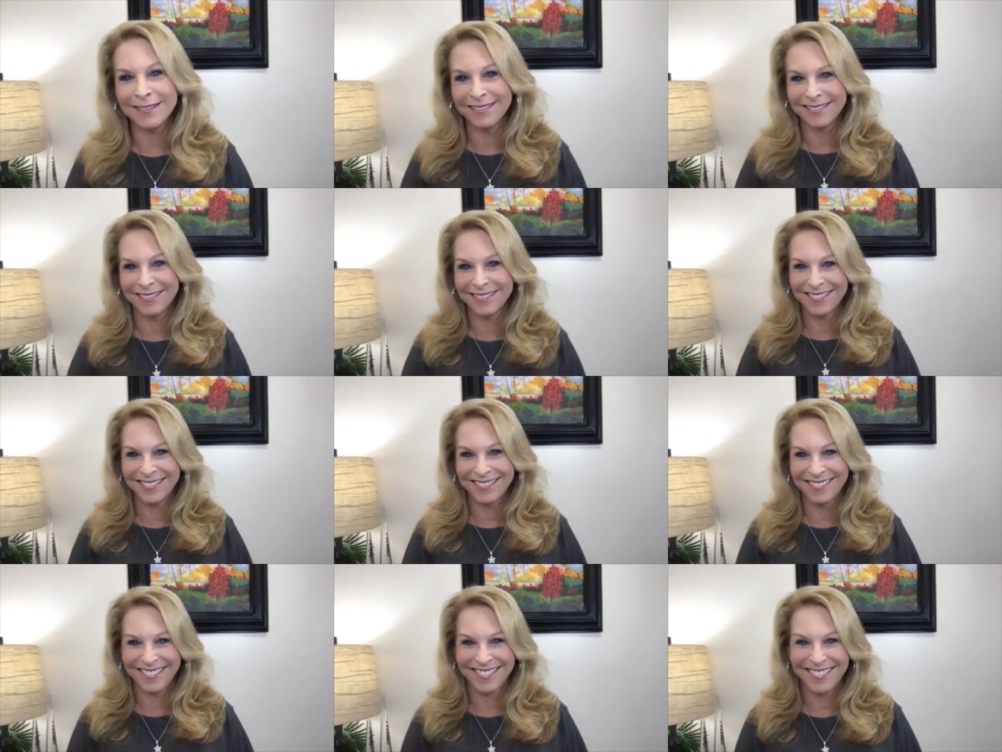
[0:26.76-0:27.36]

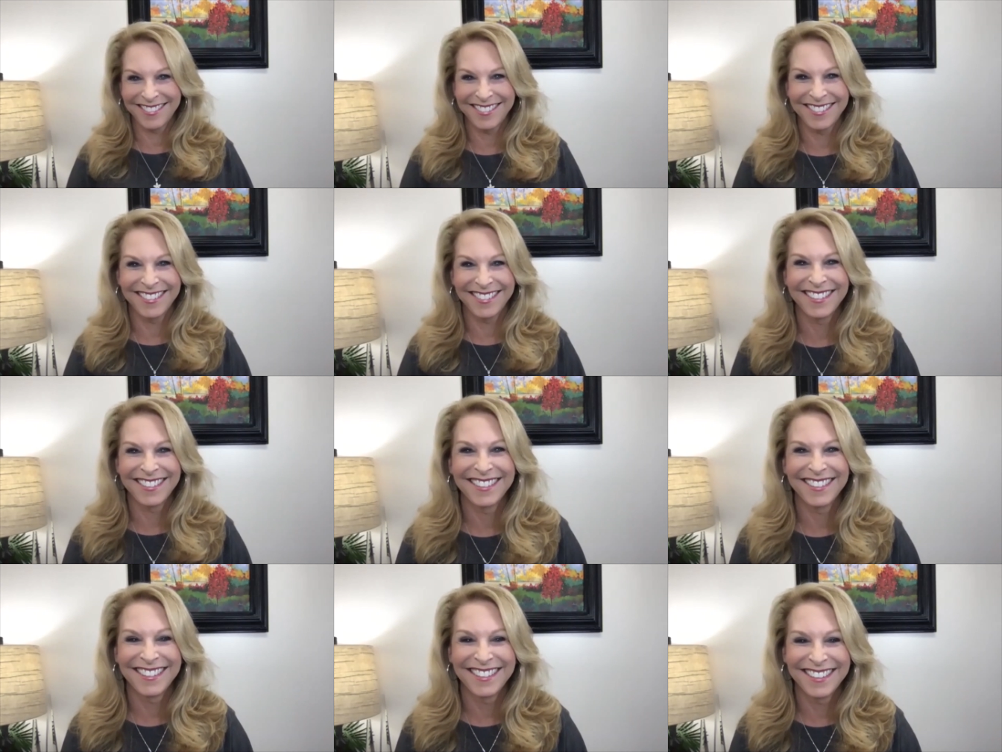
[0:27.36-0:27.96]
I
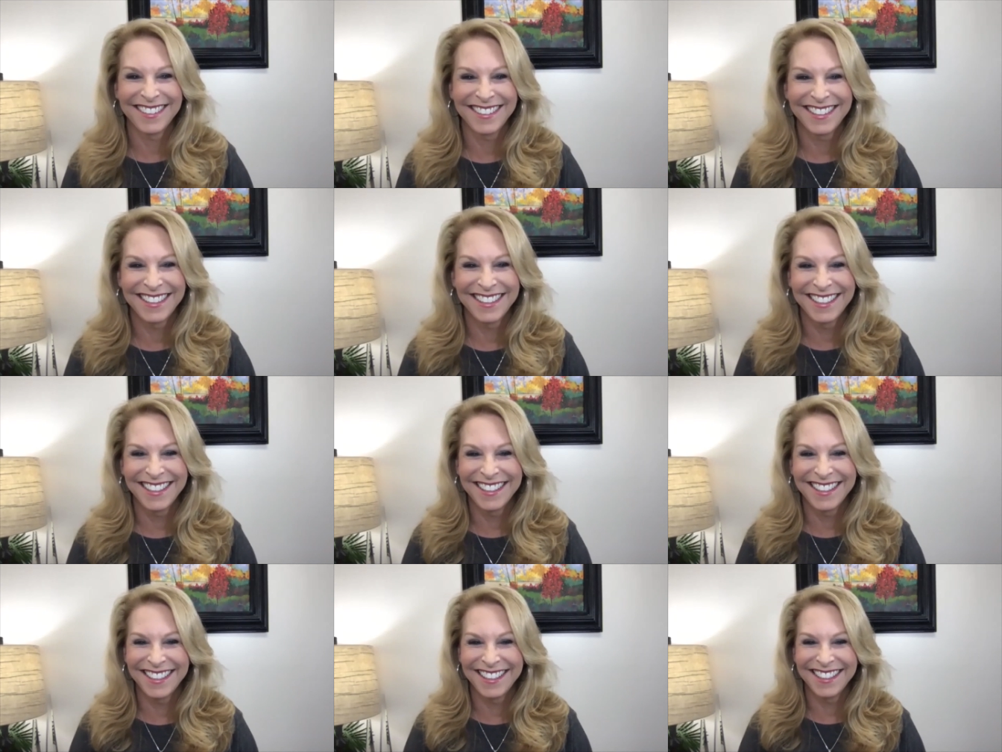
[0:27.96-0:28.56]
did, and,
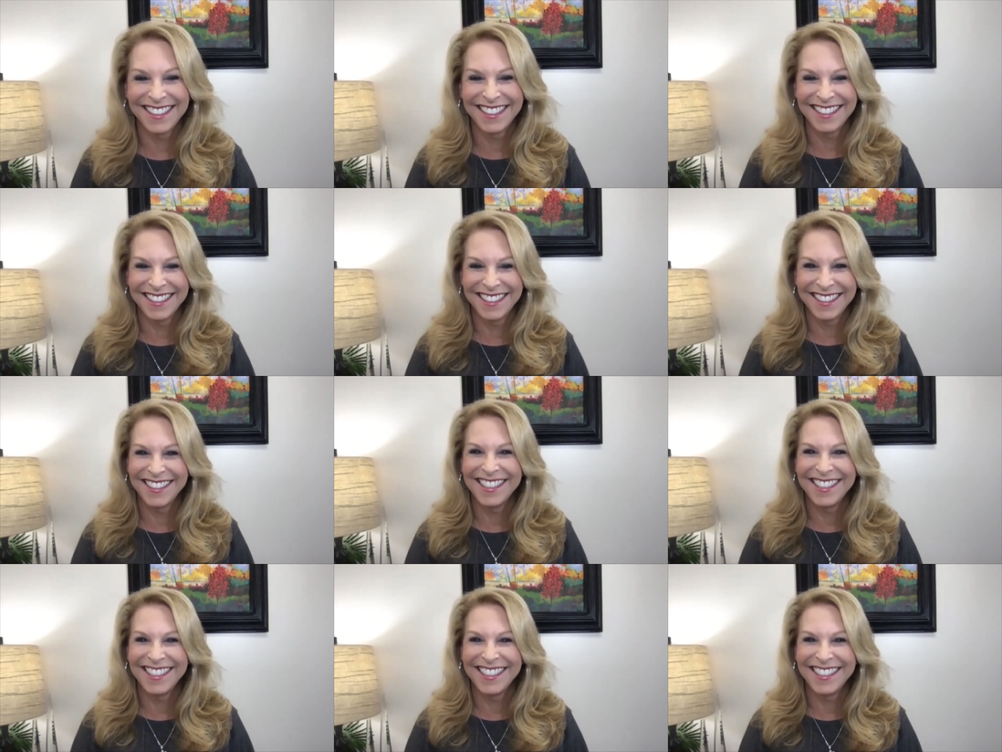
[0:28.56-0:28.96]
and you?